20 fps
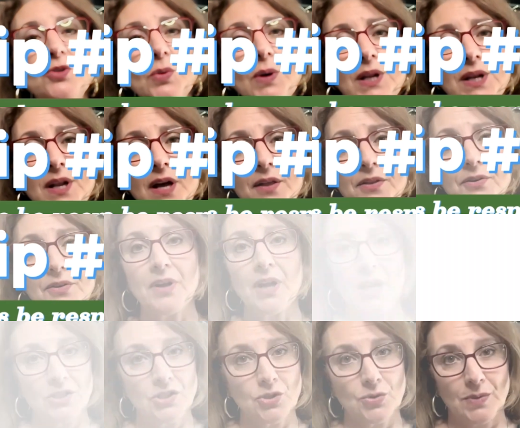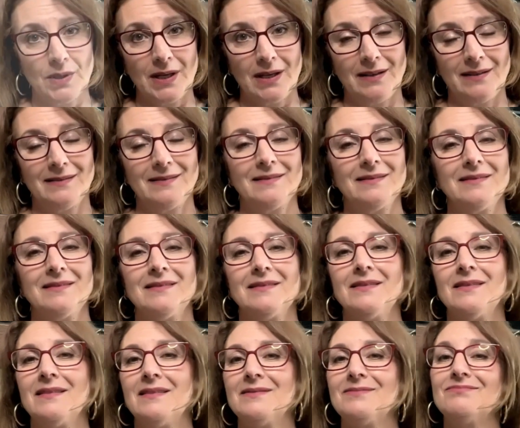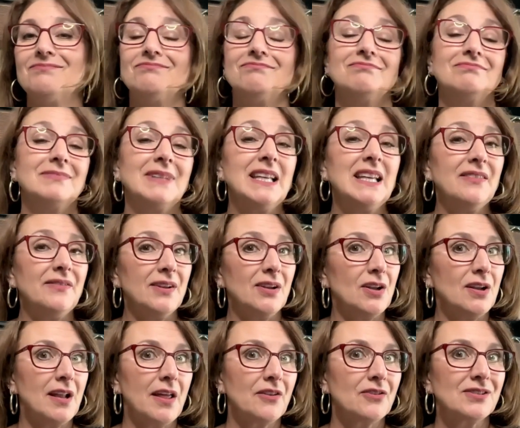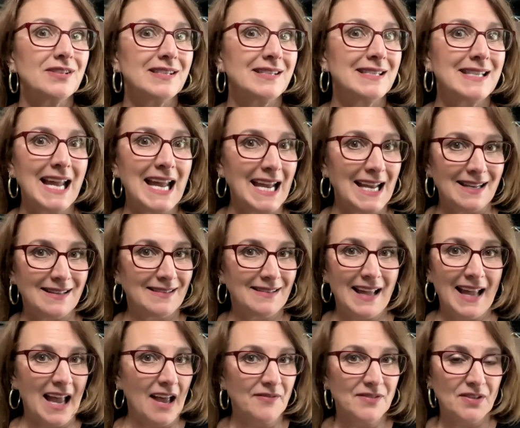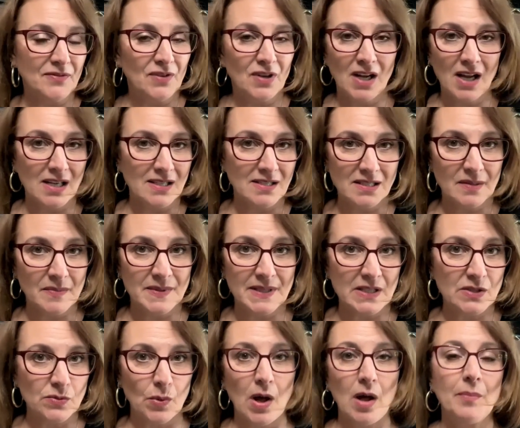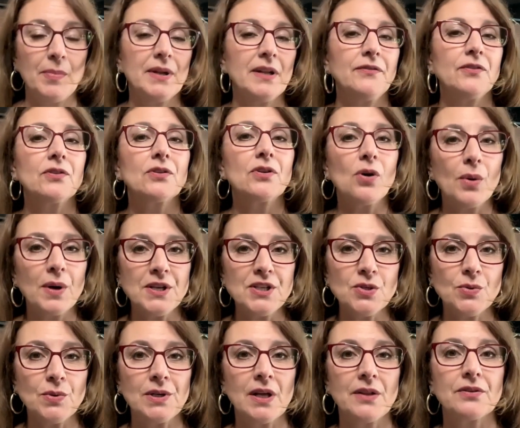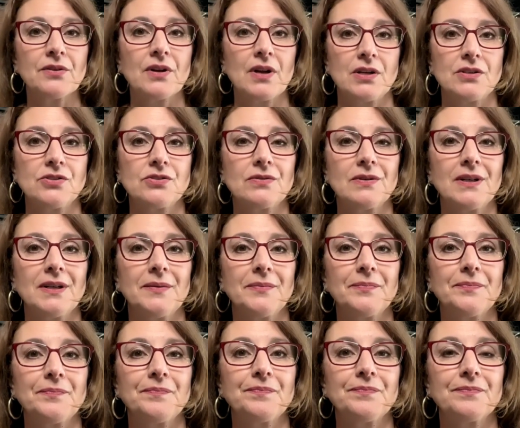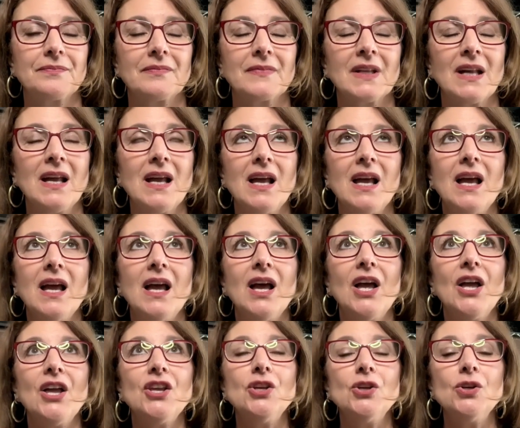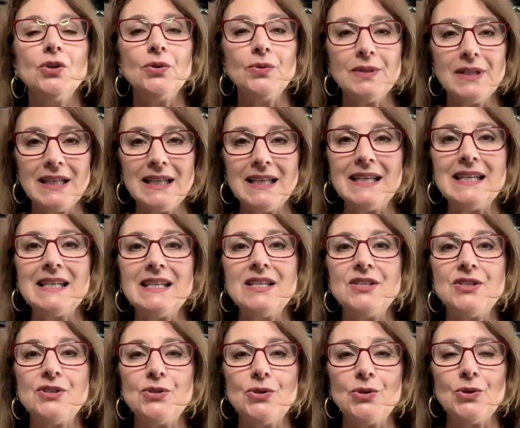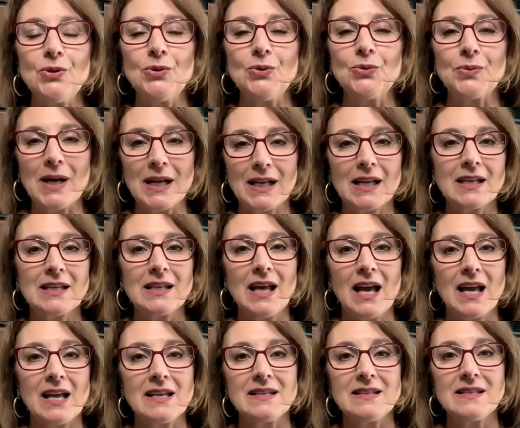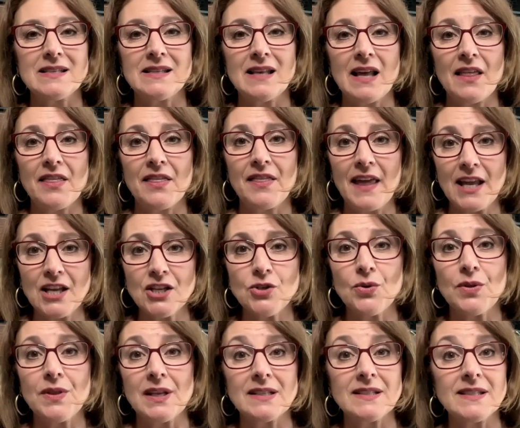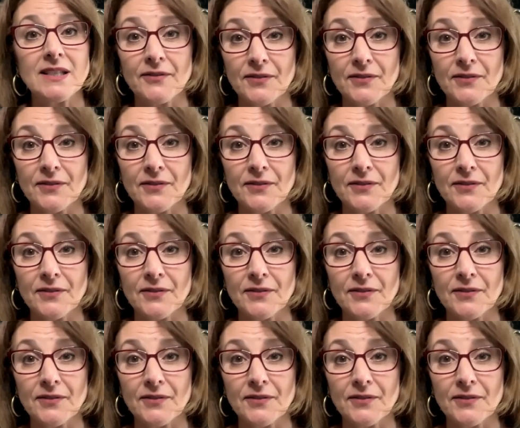to another country, even another state, they have different customs as well. But if you're going to another country, you need to recognize that they do things